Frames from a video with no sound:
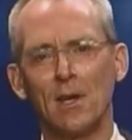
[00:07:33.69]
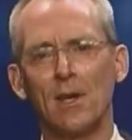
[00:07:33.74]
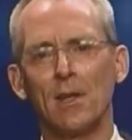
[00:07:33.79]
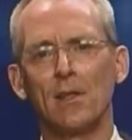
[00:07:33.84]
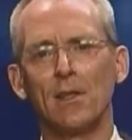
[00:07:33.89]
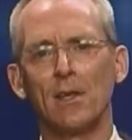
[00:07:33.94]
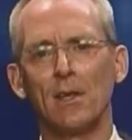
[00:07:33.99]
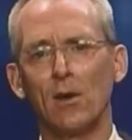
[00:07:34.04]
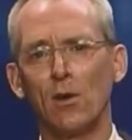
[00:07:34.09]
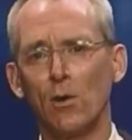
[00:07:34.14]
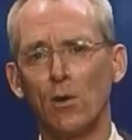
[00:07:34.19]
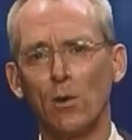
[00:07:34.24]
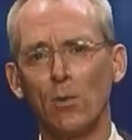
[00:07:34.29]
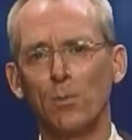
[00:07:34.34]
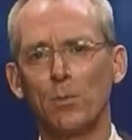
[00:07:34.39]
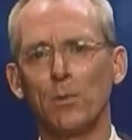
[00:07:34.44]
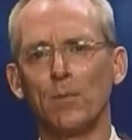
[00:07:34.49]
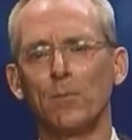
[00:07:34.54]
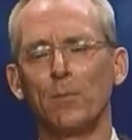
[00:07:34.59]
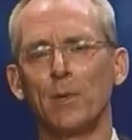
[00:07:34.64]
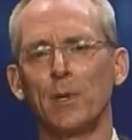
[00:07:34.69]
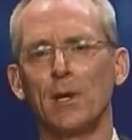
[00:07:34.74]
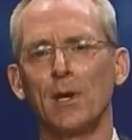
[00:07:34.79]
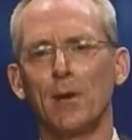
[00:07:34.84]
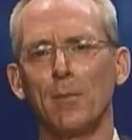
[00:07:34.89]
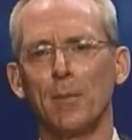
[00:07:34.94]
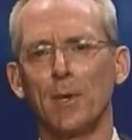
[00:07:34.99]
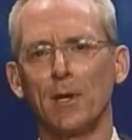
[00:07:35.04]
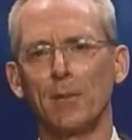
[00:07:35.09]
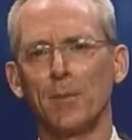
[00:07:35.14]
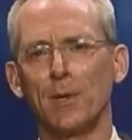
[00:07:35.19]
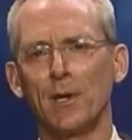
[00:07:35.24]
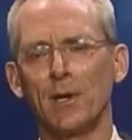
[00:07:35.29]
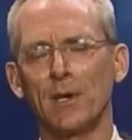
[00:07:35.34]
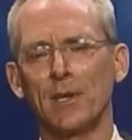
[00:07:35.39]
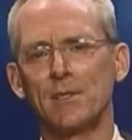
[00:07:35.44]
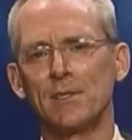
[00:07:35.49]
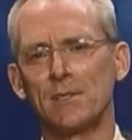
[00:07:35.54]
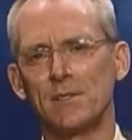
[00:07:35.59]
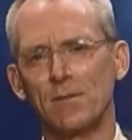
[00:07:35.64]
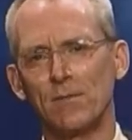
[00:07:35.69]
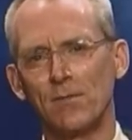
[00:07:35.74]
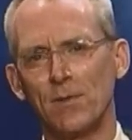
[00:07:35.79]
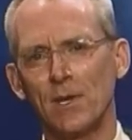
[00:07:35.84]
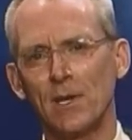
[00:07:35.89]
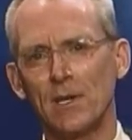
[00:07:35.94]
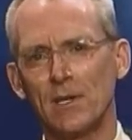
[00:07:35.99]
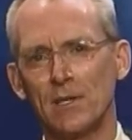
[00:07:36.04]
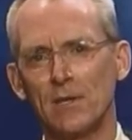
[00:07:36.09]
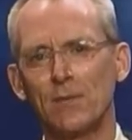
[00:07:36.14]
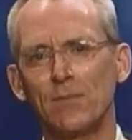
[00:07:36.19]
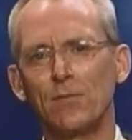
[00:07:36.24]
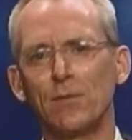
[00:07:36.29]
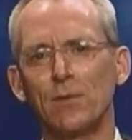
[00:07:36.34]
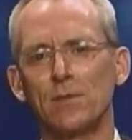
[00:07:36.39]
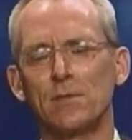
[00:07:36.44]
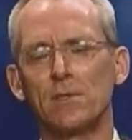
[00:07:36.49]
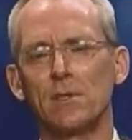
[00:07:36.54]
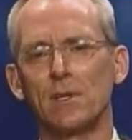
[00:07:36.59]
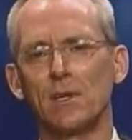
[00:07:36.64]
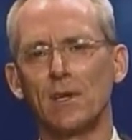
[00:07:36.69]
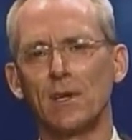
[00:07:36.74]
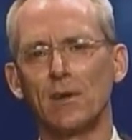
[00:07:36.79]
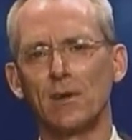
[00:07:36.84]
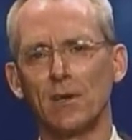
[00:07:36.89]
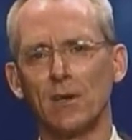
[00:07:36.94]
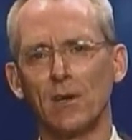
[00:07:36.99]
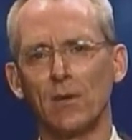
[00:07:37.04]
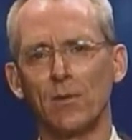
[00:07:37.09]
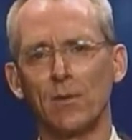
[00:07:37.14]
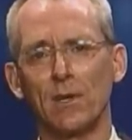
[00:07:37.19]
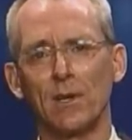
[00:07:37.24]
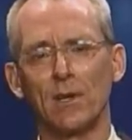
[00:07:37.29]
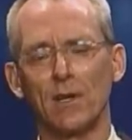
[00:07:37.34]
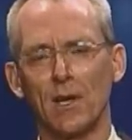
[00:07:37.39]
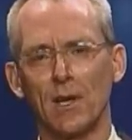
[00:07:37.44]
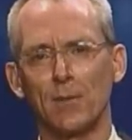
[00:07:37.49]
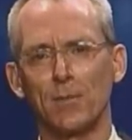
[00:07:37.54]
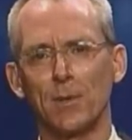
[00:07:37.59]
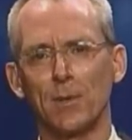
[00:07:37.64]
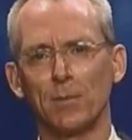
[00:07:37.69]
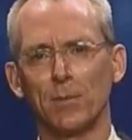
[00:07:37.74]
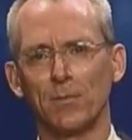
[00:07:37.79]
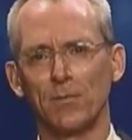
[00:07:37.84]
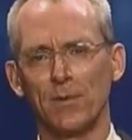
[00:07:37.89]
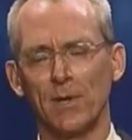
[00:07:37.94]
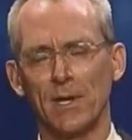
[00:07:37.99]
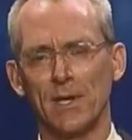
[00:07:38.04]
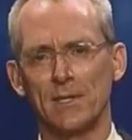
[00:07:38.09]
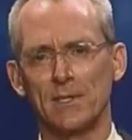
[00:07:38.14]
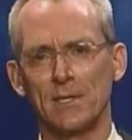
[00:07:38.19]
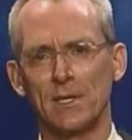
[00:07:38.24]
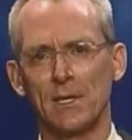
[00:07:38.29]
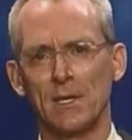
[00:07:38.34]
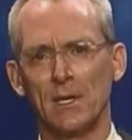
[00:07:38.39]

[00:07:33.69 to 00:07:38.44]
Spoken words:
the hope of becoming Americans. It's a very different scenario than a lot of people face.